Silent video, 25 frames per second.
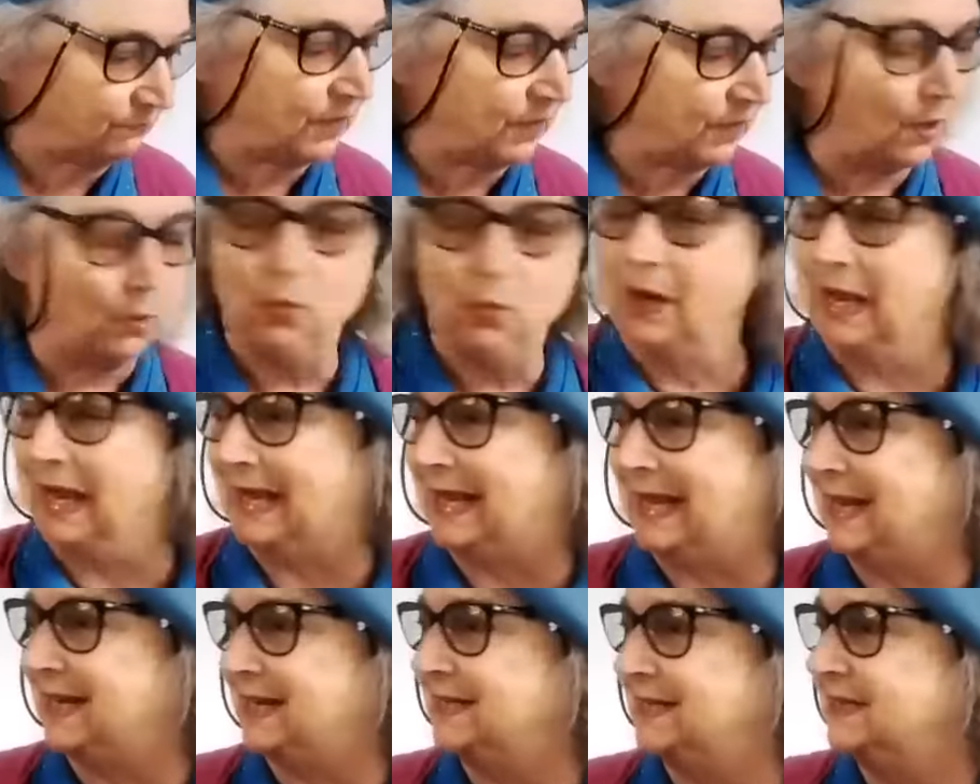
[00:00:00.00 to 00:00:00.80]
Yes. I
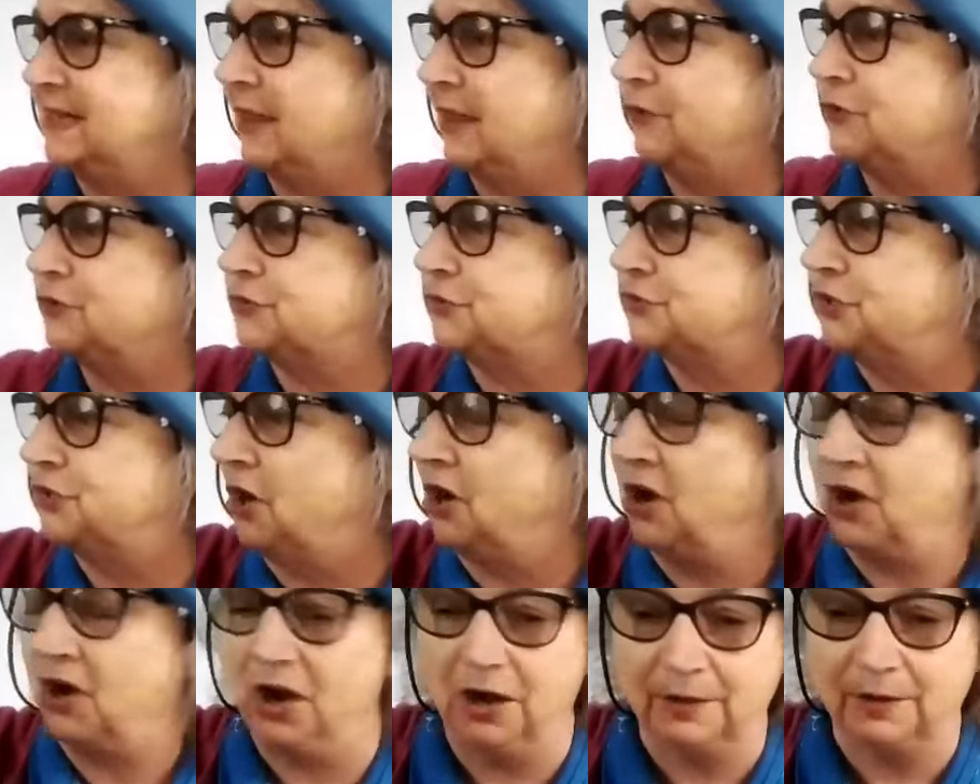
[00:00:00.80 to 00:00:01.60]
got another
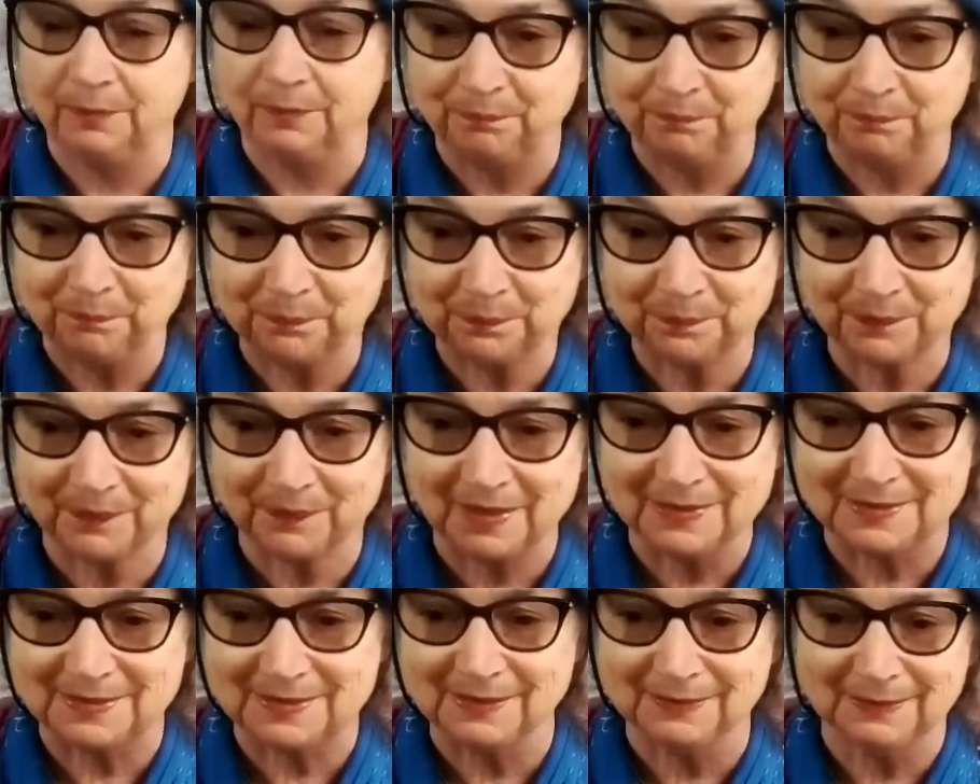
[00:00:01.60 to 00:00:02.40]
song.
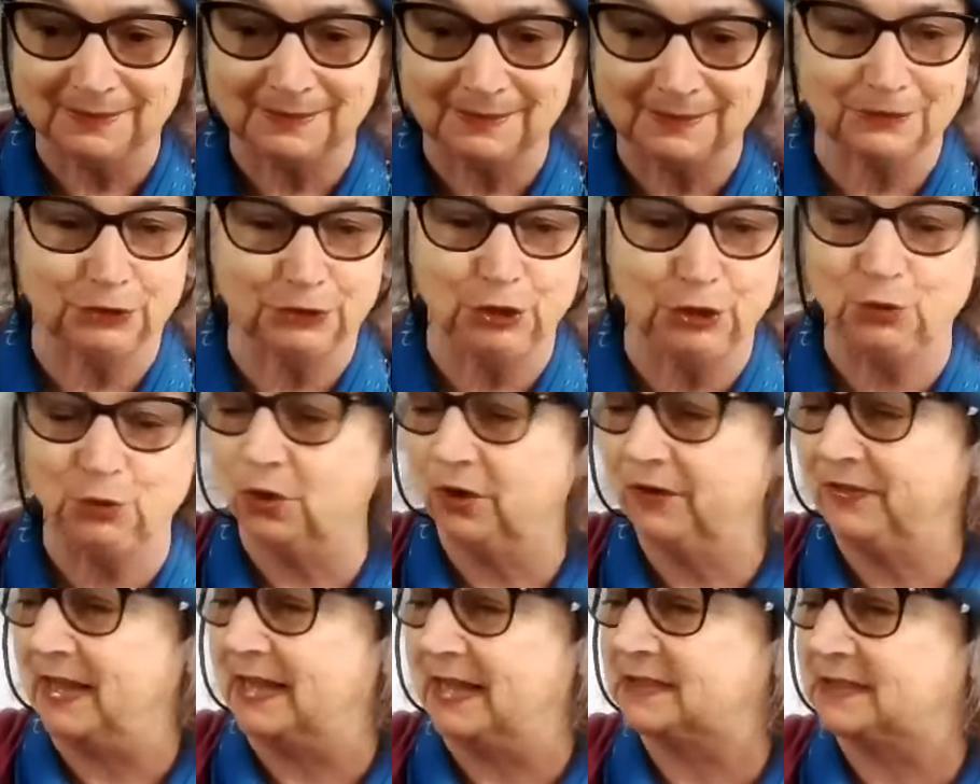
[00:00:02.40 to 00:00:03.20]
It's a little
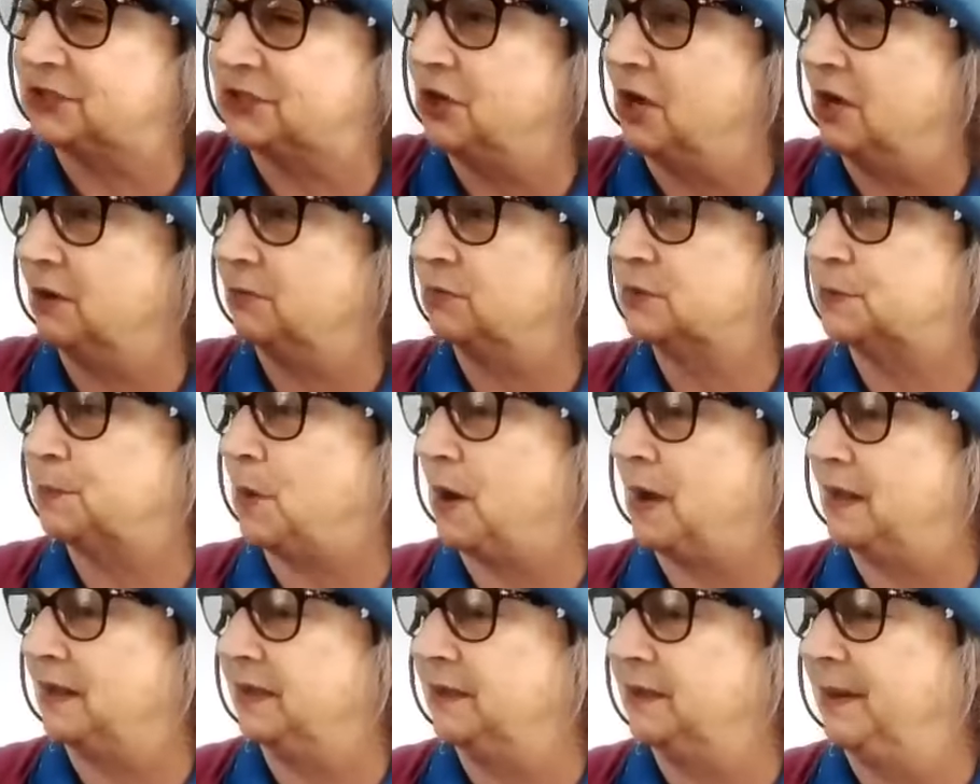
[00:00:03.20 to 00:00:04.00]
newer. That song was
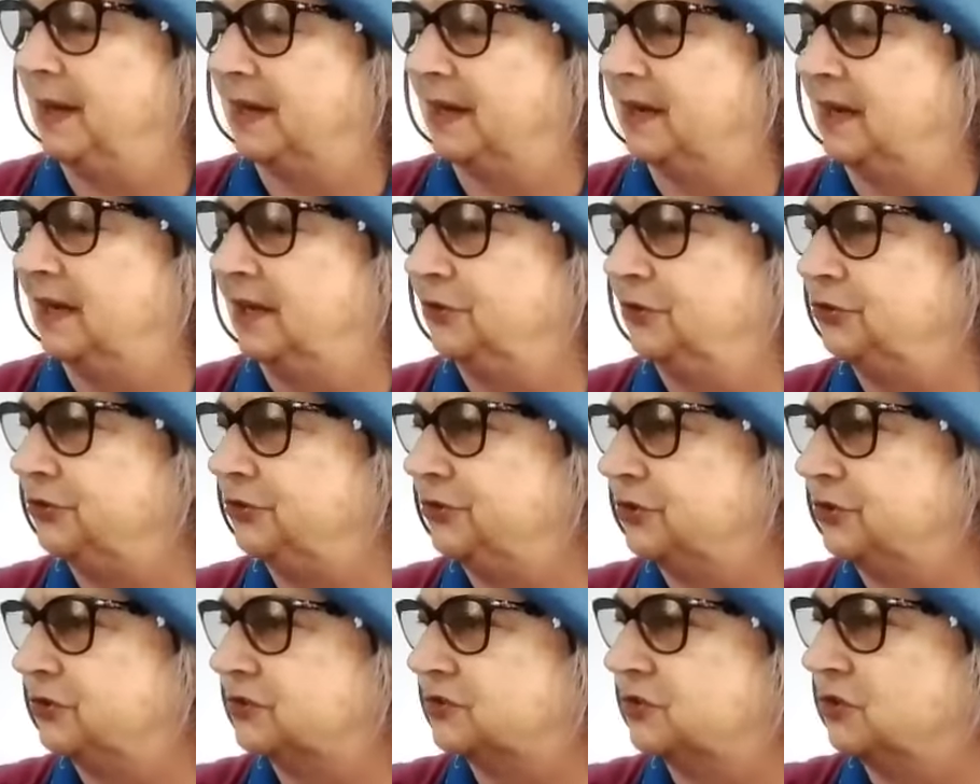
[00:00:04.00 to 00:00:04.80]
probably about 100
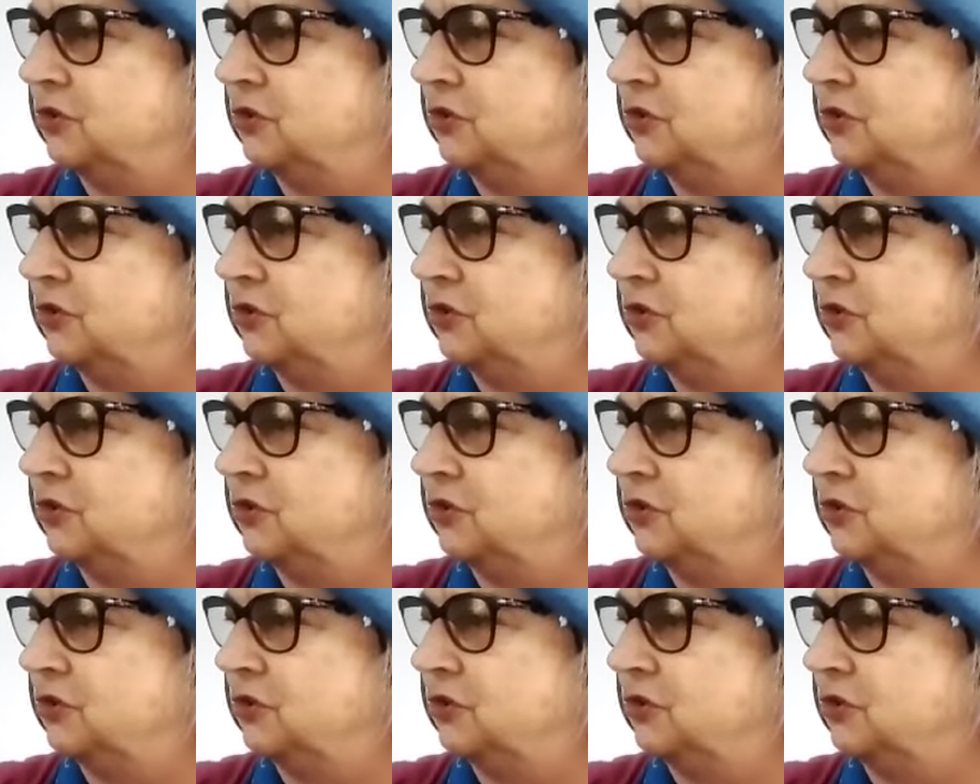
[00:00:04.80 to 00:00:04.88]
years